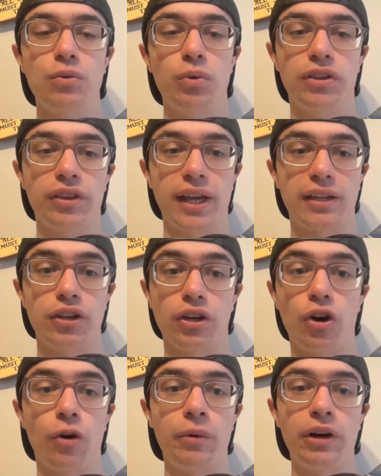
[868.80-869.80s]
with the
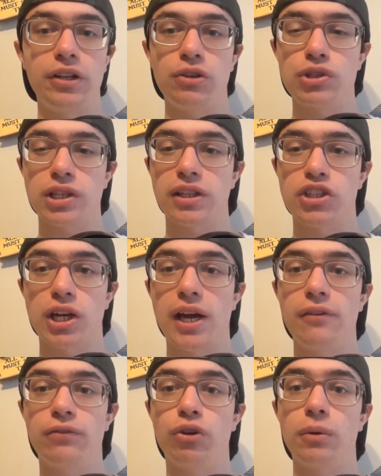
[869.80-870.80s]
Goma using the
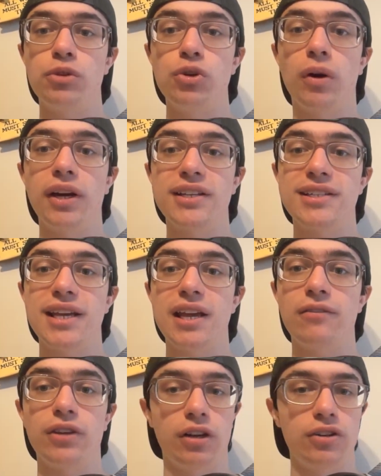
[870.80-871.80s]
giant form, you want to
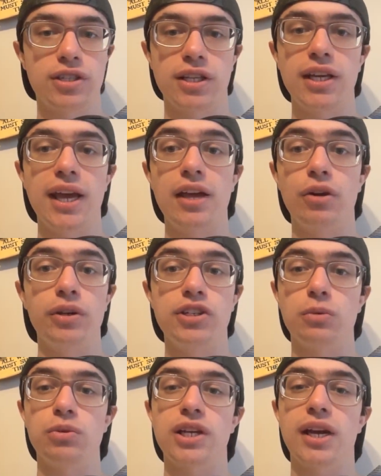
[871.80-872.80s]
save, here's the AoE
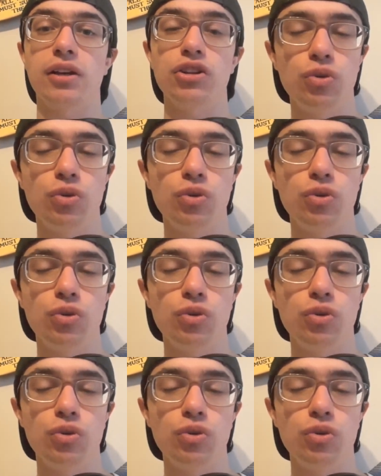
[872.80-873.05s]
super attack, you